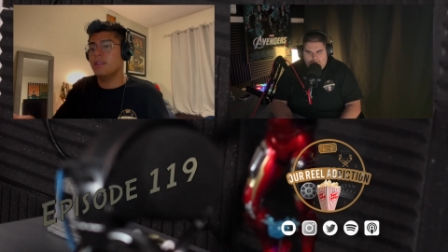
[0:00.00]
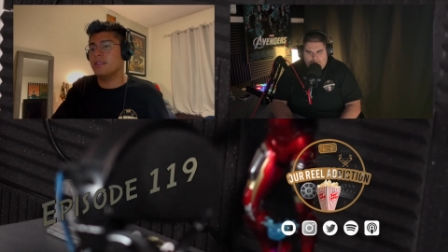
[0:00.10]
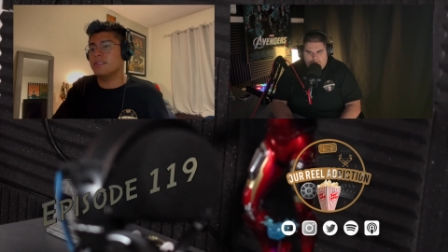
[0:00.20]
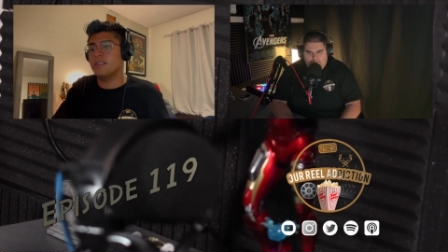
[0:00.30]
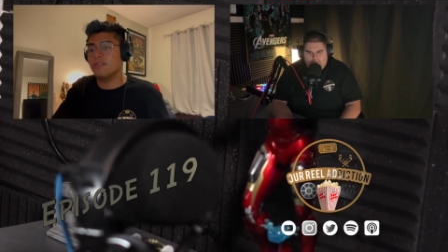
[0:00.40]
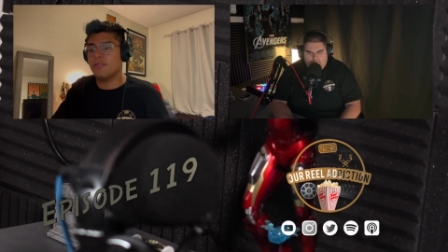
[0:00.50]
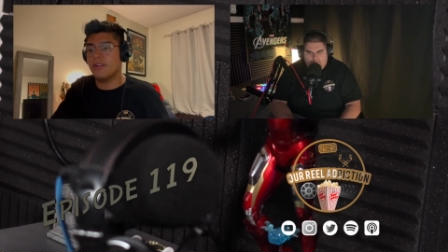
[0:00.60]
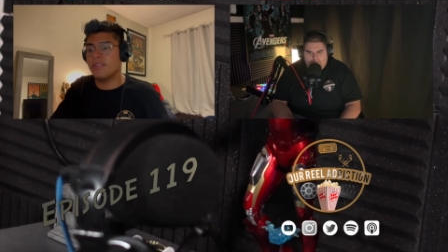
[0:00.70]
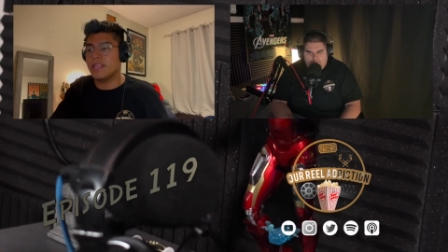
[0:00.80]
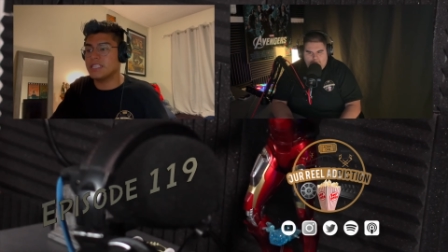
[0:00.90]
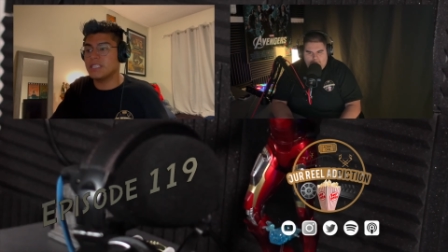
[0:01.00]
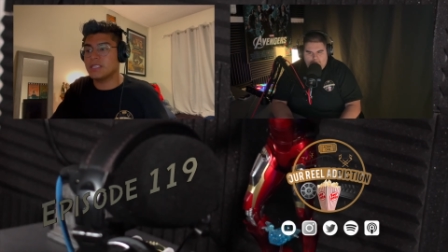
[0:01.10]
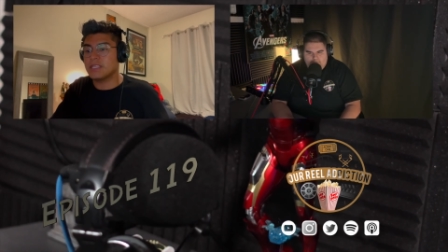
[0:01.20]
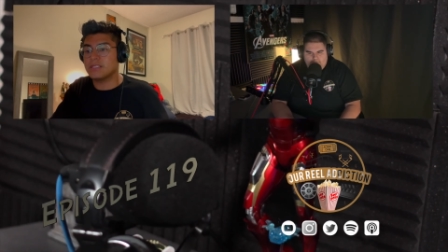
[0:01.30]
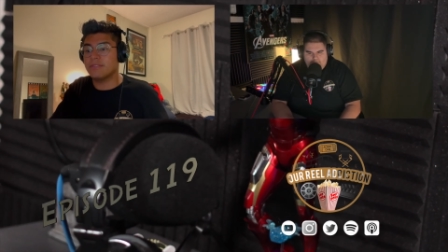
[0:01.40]
And so far, that's
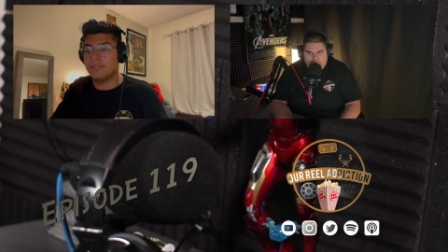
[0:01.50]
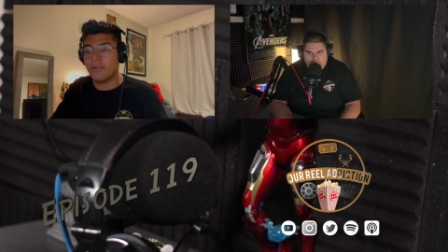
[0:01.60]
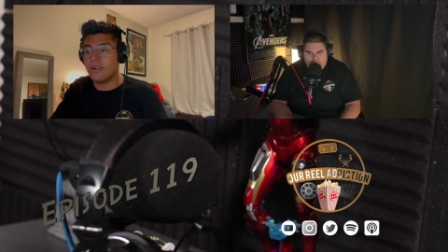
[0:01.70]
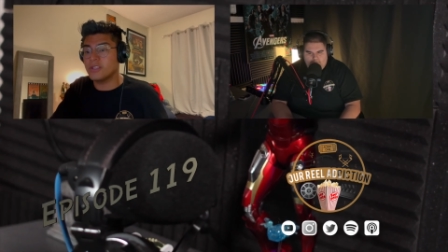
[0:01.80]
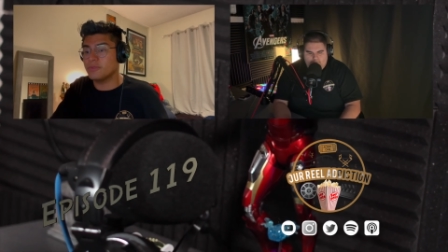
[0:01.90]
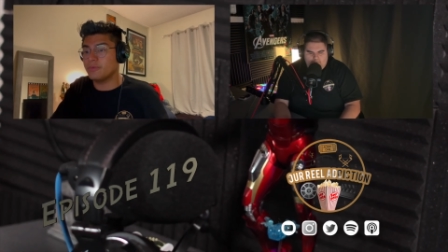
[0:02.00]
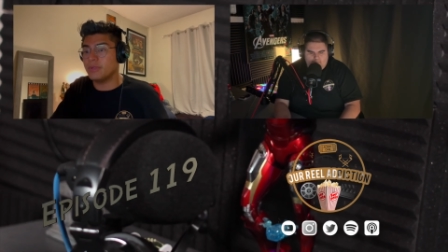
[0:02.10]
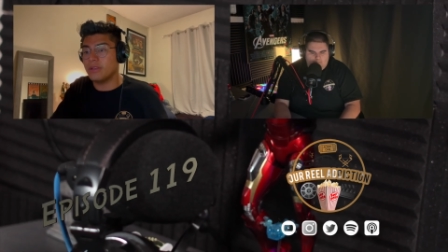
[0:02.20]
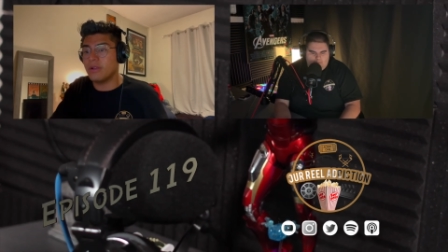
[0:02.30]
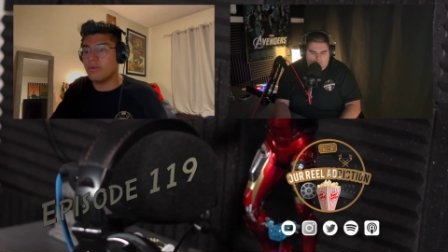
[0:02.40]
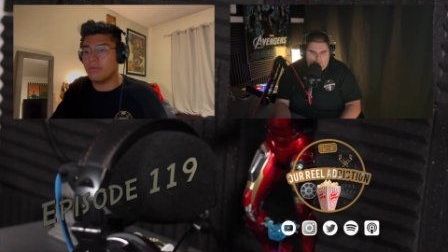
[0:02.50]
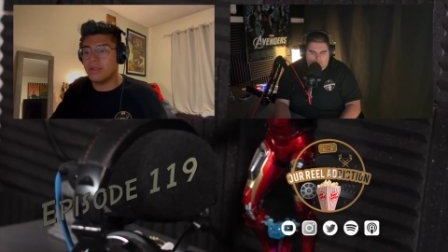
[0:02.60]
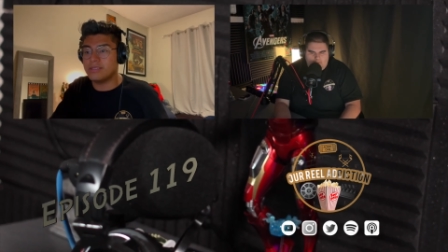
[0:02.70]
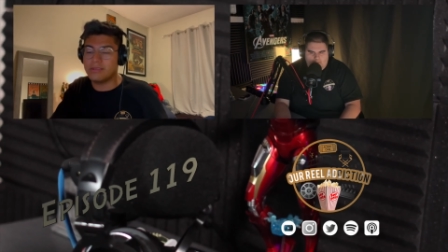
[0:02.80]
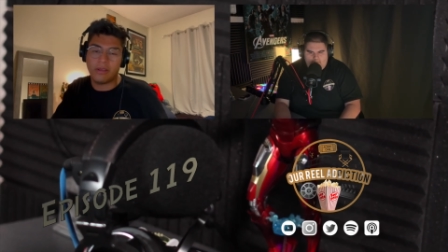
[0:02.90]
as far as we know.
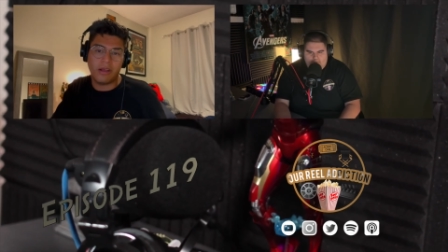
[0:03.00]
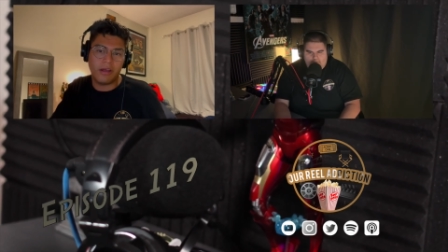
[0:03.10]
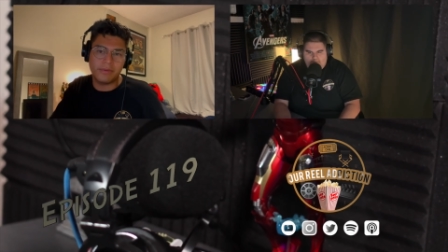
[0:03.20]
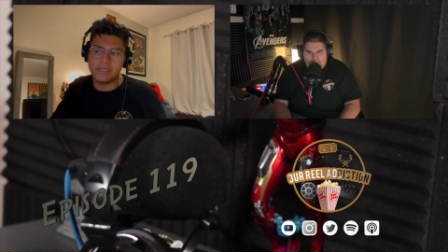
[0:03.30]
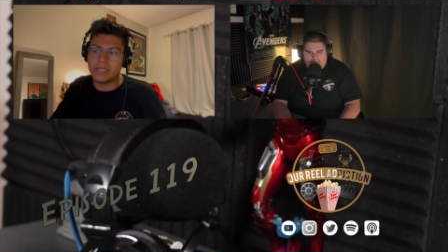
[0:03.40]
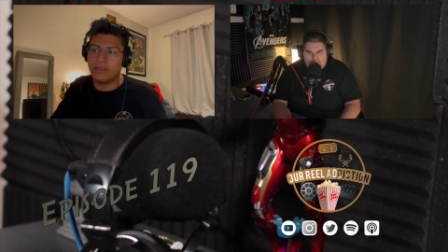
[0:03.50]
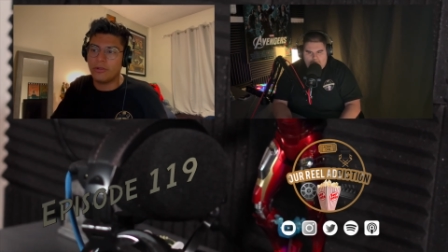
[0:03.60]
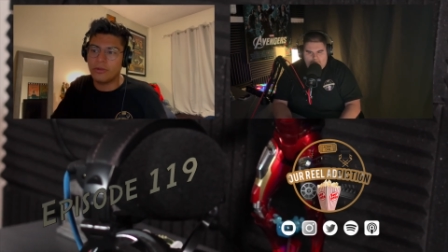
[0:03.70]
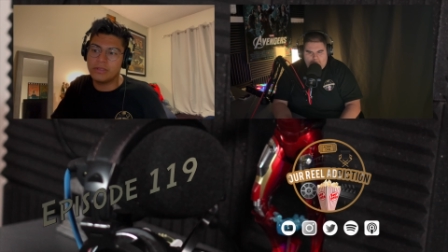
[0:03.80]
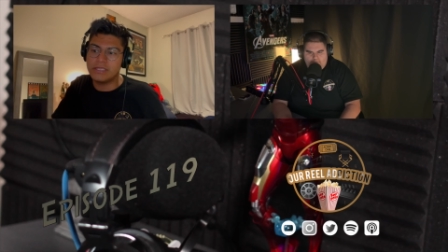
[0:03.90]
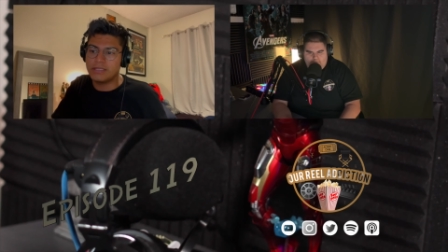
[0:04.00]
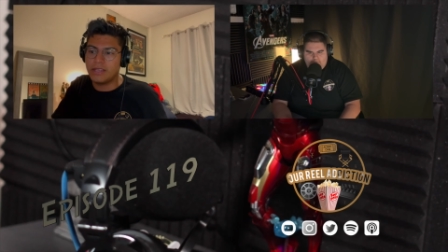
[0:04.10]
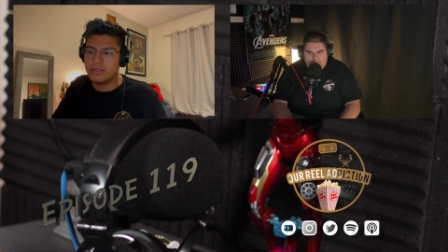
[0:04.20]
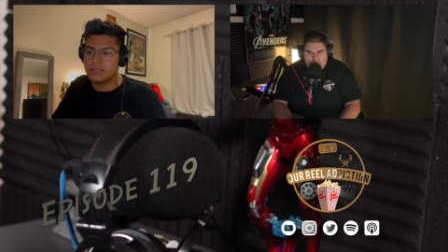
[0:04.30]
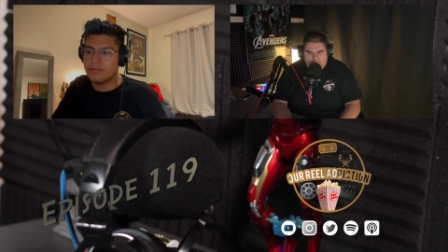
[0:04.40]
It's obviously early
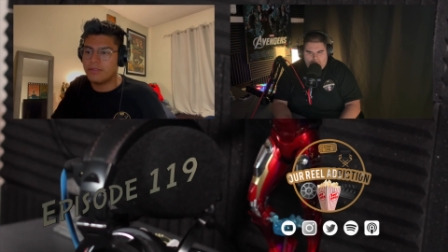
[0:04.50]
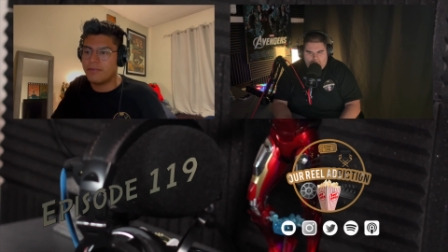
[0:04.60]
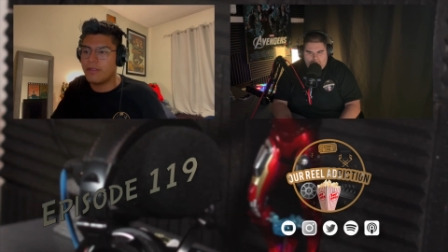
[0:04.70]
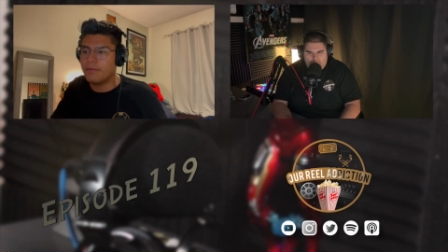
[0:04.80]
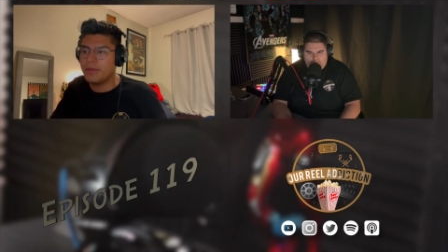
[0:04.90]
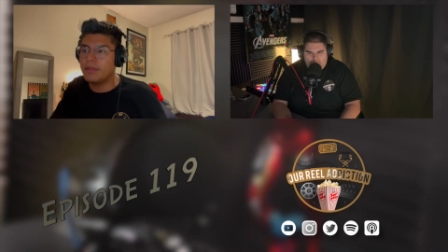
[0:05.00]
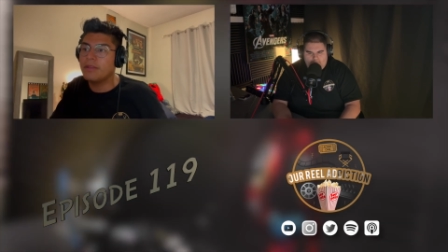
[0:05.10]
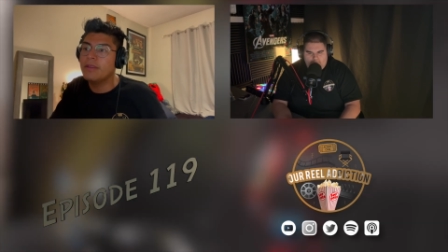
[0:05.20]
stages of development,